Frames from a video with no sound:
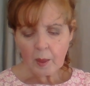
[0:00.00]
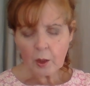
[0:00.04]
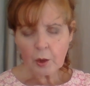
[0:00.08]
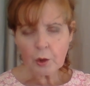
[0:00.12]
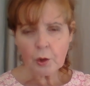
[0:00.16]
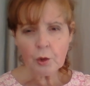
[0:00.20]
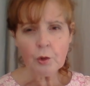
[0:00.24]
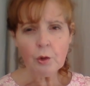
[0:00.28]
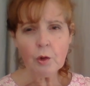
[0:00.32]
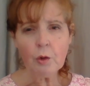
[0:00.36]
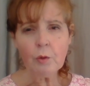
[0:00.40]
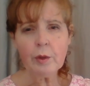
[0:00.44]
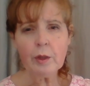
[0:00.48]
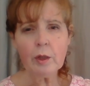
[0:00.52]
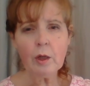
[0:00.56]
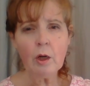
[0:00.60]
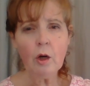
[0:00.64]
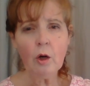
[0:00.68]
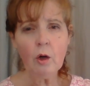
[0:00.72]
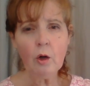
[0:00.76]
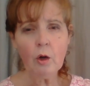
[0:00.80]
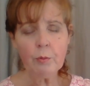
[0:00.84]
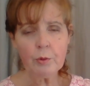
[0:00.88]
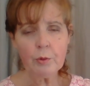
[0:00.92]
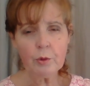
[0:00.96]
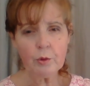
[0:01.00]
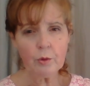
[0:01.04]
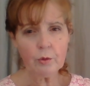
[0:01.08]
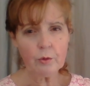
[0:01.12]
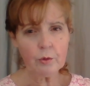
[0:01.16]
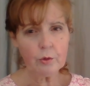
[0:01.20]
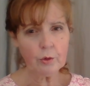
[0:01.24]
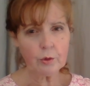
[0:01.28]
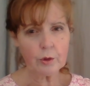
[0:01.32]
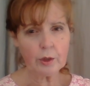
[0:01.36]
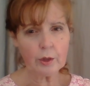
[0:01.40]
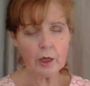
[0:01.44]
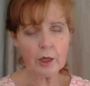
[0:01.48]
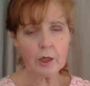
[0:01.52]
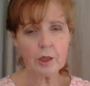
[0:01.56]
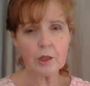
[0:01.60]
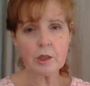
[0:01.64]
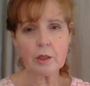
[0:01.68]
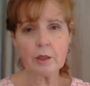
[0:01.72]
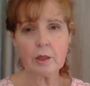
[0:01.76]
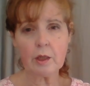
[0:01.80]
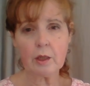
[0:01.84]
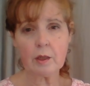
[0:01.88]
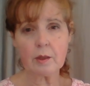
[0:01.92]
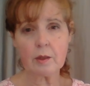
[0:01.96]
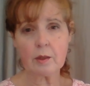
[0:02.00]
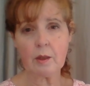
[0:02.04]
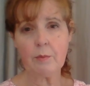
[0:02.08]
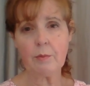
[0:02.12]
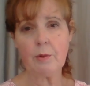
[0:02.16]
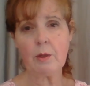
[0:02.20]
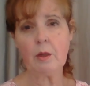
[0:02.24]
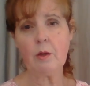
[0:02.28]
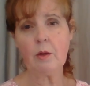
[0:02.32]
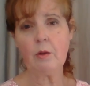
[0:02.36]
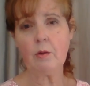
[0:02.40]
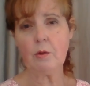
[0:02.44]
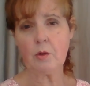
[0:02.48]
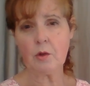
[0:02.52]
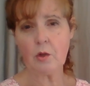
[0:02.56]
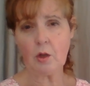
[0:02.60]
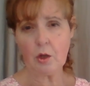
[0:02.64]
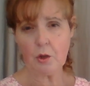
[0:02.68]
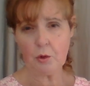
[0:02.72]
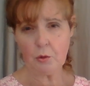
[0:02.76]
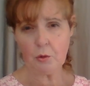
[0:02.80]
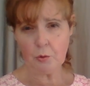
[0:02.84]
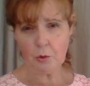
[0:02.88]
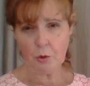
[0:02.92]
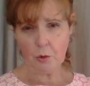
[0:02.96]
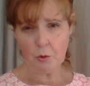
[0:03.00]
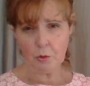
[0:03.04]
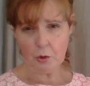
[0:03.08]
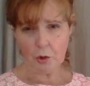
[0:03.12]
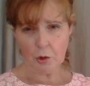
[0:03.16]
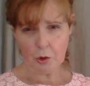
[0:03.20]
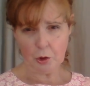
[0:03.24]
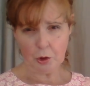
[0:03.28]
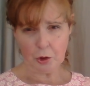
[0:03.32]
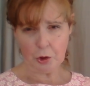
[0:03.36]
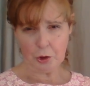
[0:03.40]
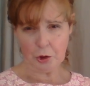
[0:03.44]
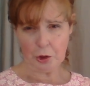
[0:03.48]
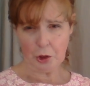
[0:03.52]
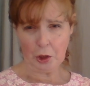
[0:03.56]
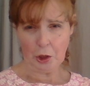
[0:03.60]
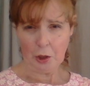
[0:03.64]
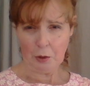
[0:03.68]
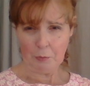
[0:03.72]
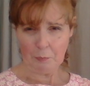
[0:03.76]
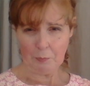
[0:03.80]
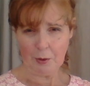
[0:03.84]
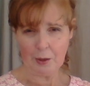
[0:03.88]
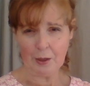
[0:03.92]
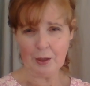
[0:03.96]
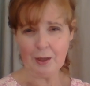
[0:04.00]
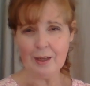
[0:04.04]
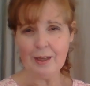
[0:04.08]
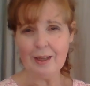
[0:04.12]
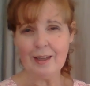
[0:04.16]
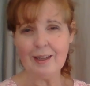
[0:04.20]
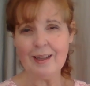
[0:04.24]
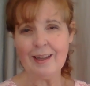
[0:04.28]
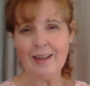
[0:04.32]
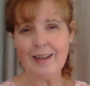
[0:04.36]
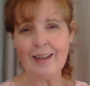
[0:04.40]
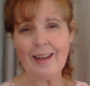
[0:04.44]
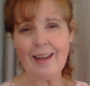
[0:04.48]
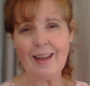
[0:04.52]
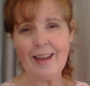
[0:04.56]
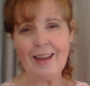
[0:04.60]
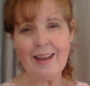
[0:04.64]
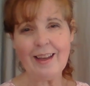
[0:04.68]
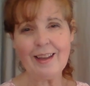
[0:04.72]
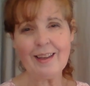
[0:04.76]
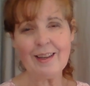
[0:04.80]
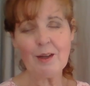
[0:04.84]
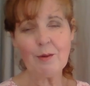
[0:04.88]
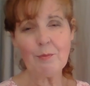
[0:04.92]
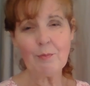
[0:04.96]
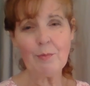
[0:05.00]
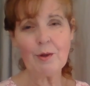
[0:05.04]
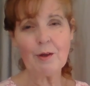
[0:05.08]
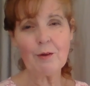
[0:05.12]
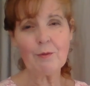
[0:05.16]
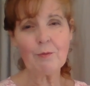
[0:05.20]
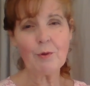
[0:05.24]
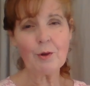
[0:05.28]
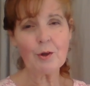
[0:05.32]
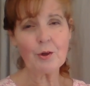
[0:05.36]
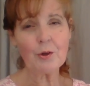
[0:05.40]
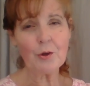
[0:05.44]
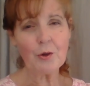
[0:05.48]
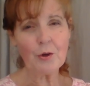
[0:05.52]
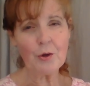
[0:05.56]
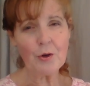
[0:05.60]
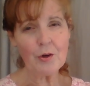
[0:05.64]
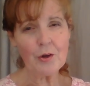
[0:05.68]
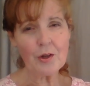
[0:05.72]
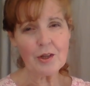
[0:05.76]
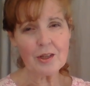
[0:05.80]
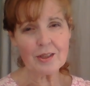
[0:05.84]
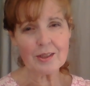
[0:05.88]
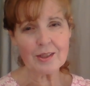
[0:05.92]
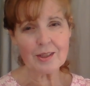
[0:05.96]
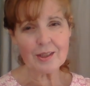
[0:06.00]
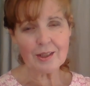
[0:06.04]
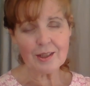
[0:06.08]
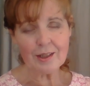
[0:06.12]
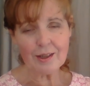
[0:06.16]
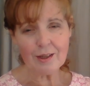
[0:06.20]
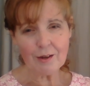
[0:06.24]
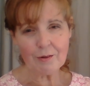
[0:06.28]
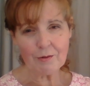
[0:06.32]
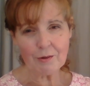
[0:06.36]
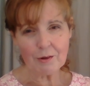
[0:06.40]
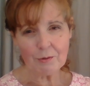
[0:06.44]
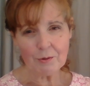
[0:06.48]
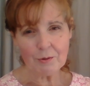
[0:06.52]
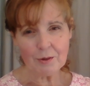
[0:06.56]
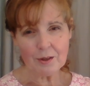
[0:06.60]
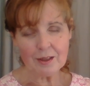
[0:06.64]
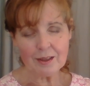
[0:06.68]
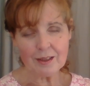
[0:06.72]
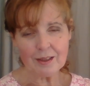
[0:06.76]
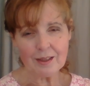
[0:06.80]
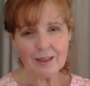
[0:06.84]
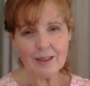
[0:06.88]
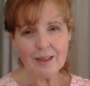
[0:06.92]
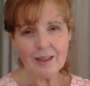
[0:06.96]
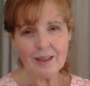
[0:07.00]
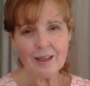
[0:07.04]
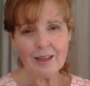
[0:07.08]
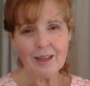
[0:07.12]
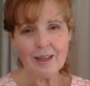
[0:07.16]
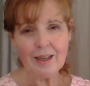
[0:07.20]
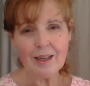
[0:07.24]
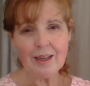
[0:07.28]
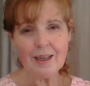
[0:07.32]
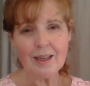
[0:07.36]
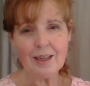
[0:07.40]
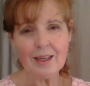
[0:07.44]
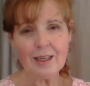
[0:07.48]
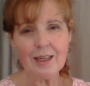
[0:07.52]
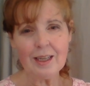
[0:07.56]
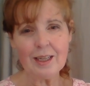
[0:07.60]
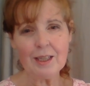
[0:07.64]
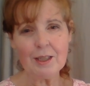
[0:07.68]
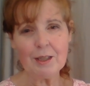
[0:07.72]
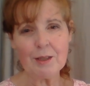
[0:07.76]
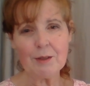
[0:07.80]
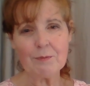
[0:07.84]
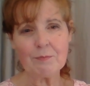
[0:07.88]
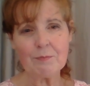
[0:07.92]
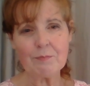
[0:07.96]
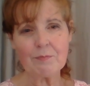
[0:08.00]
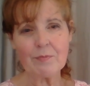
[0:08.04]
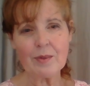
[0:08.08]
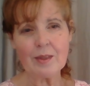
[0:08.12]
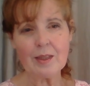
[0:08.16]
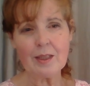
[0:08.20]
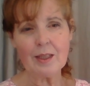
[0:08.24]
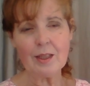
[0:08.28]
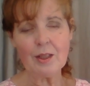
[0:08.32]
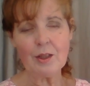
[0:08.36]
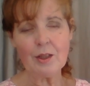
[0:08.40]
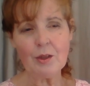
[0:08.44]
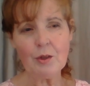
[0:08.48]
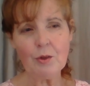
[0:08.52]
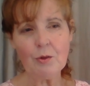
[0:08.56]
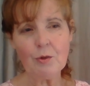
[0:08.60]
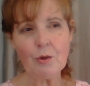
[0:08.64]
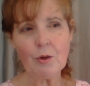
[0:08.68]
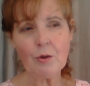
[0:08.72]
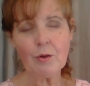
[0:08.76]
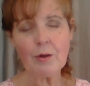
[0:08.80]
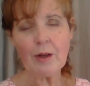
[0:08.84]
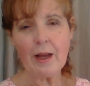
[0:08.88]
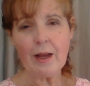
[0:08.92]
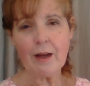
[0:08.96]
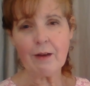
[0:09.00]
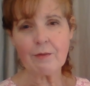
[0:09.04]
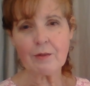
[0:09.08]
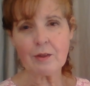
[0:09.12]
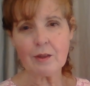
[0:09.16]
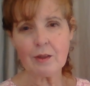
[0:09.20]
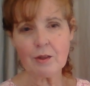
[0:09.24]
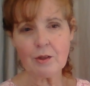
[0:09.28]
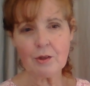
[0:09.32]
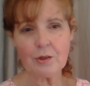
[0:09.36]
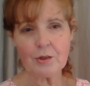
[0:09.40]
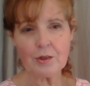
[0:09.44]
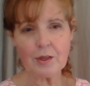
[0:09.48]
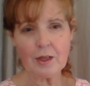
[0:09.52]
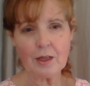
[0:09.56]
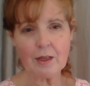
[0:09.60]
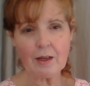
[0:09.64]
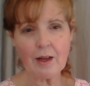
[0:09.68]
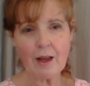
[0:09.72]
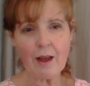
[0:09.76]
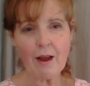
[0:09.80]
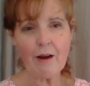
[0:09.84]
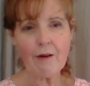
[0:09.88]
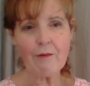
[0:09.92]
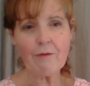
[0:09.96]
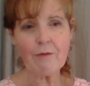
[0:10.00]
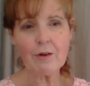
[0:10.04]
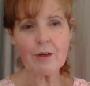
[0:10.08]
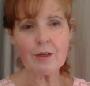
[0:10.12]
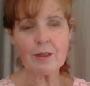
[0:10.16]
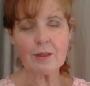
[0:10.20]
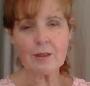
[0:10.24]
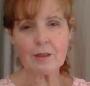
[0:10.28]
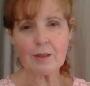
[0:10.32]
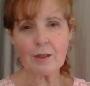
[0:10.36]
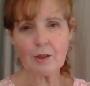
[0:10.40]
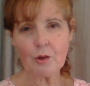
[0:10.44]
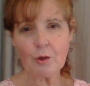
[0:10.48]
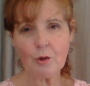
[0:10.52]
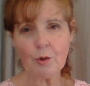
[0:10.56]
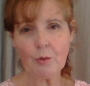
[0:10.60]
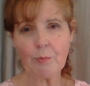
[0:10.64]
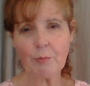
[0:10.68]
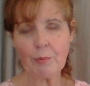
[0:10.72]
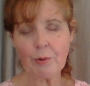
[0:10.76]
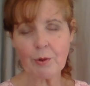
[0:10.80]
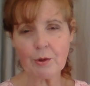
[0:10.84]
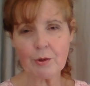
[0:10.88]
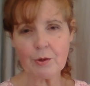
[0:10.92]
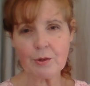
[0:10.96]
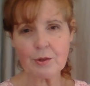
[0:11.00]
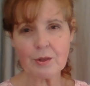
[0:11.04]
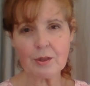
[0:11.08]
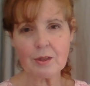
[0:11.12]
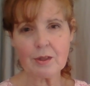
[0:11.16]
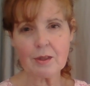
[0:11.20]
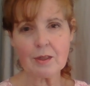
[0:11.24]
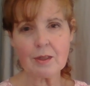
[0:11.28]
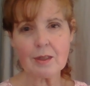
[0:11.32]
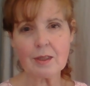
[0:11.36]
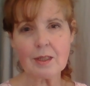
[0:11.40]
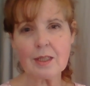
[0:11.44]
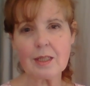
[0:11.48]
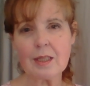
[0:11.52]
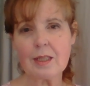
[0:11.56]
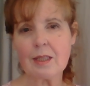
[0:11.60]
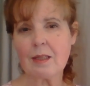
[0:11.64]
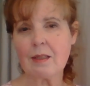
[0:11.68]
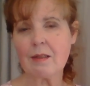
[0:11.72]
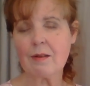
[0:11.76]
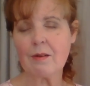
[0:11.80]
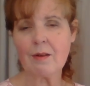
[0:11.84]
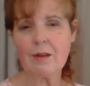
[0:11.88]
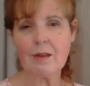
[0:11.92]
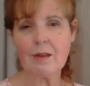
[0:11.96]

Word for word: you know, in a home, you, you occasionally get somebody who'll say, You don't understand me. And But if we're courteous to everyone, uh, you don't have to understand every single person's